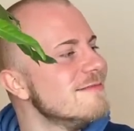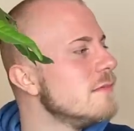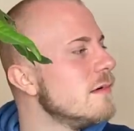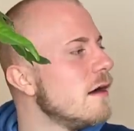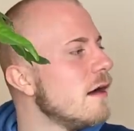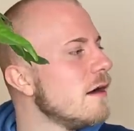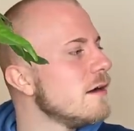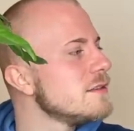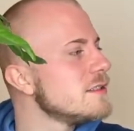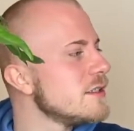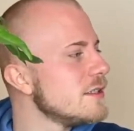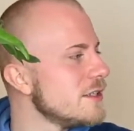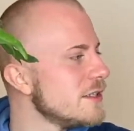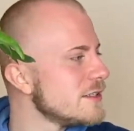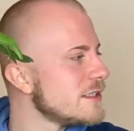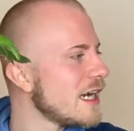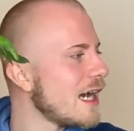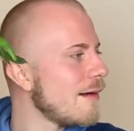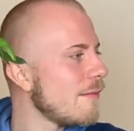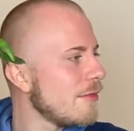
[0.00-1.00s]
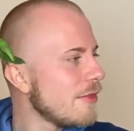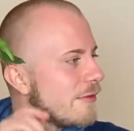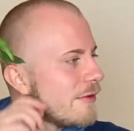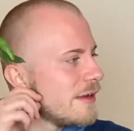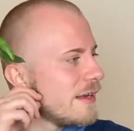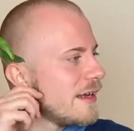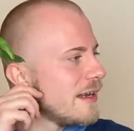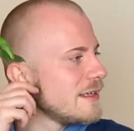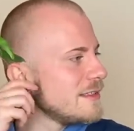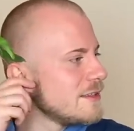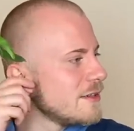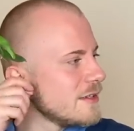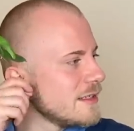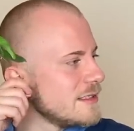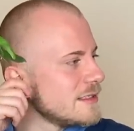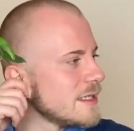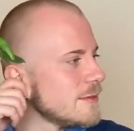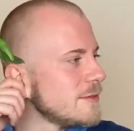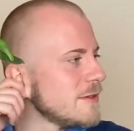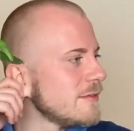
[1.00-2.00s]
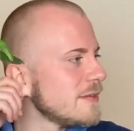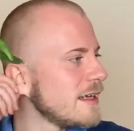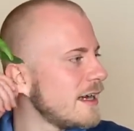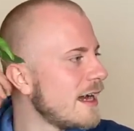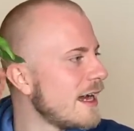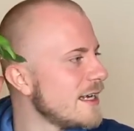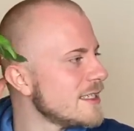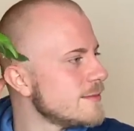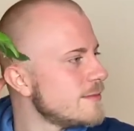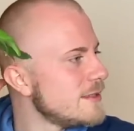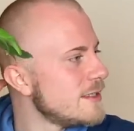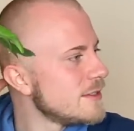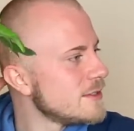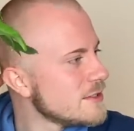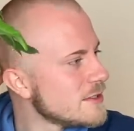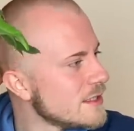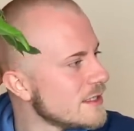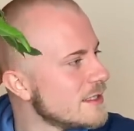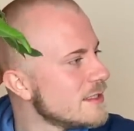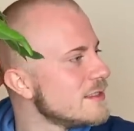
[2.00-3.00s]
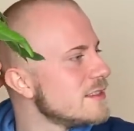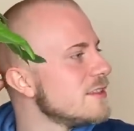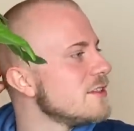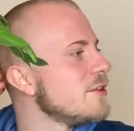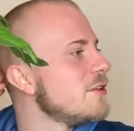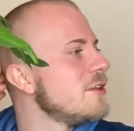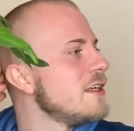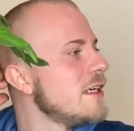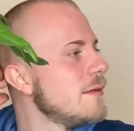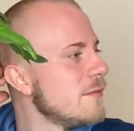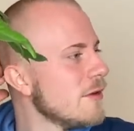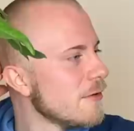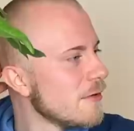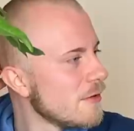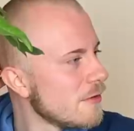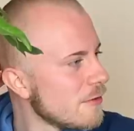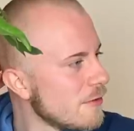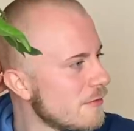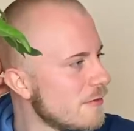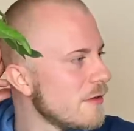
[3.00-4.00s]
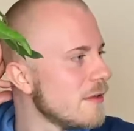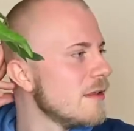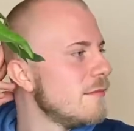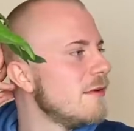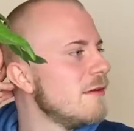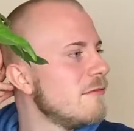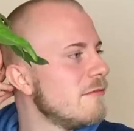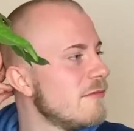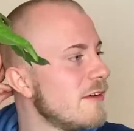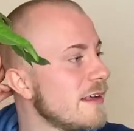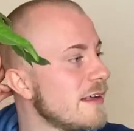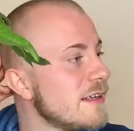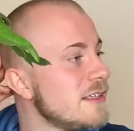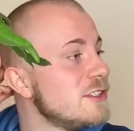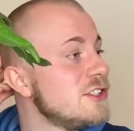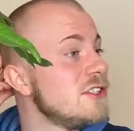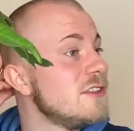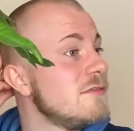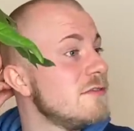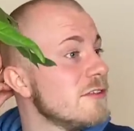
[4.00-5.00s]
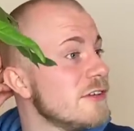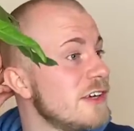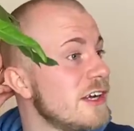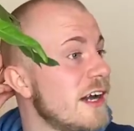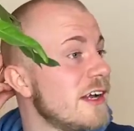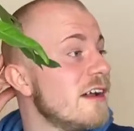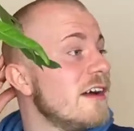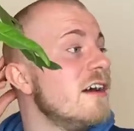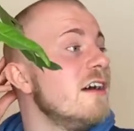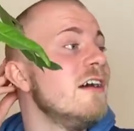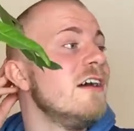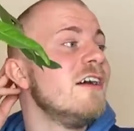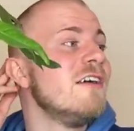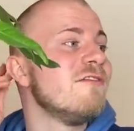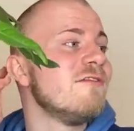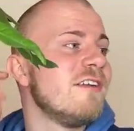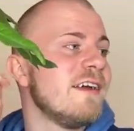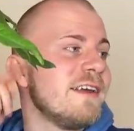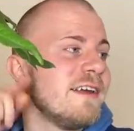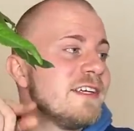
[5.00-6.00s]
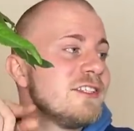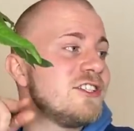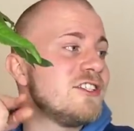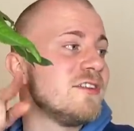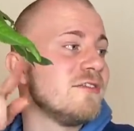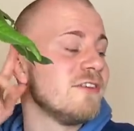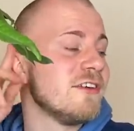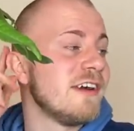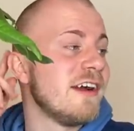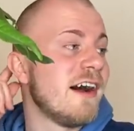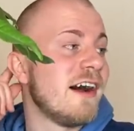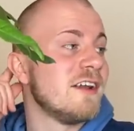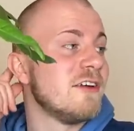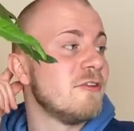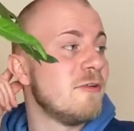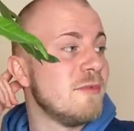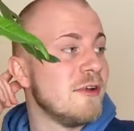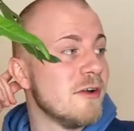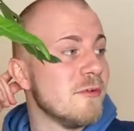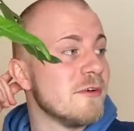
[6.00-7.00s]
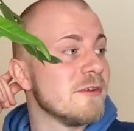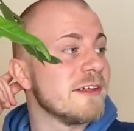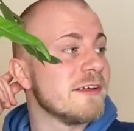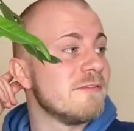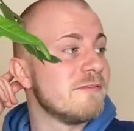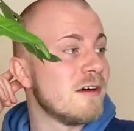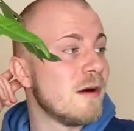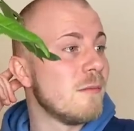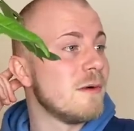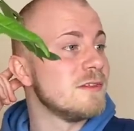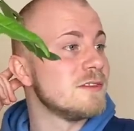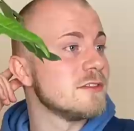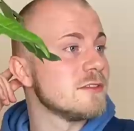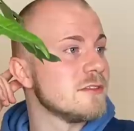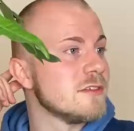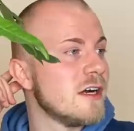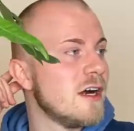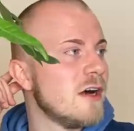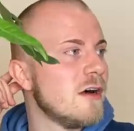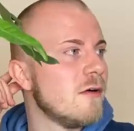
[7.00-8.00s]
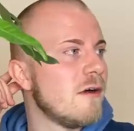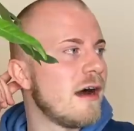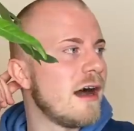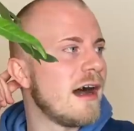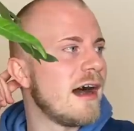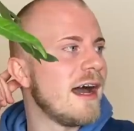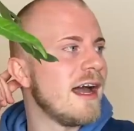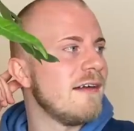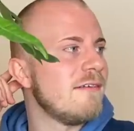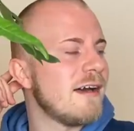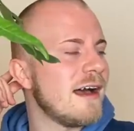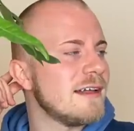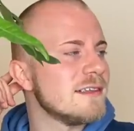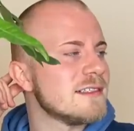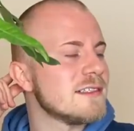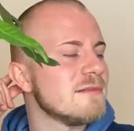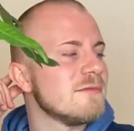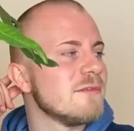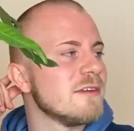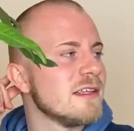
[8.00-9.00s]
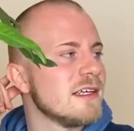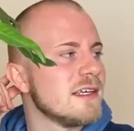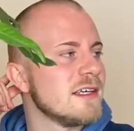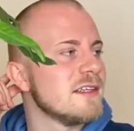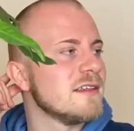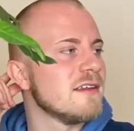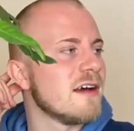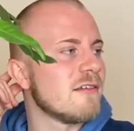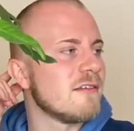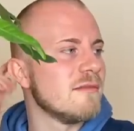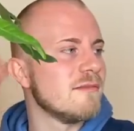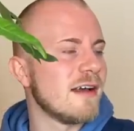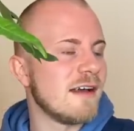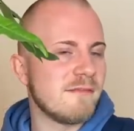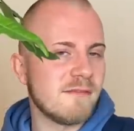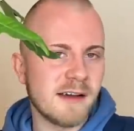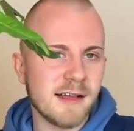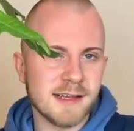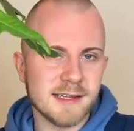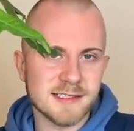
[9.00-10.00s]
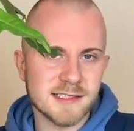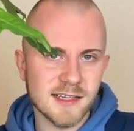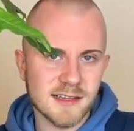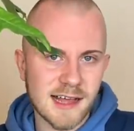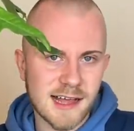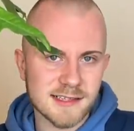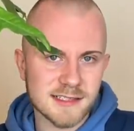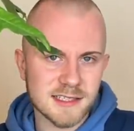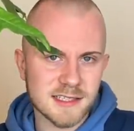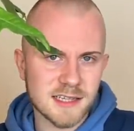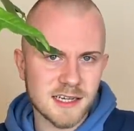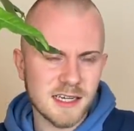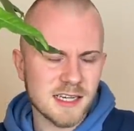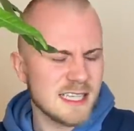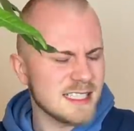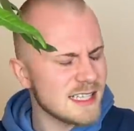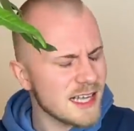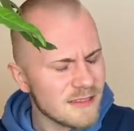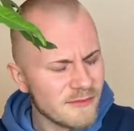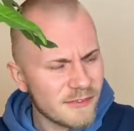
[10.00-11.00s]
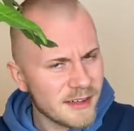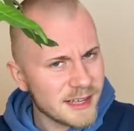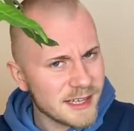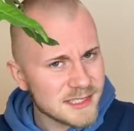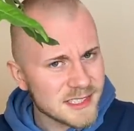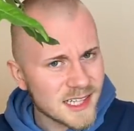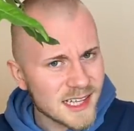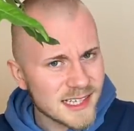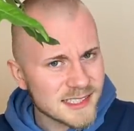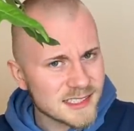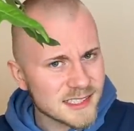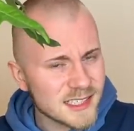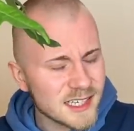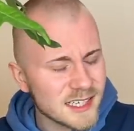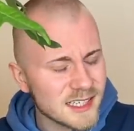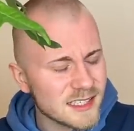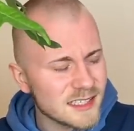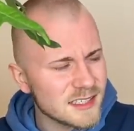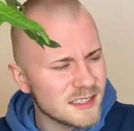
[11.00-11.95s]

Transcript: Also, your top three. I totally skipped over that. Aspidistra, Syngonium erythrophyllum, and Ficus Schefflera. Ficus Schefflera would be a really fun one to grow. I've had some really good luck with my Ficus Elastica. Is that Ficus Elastica?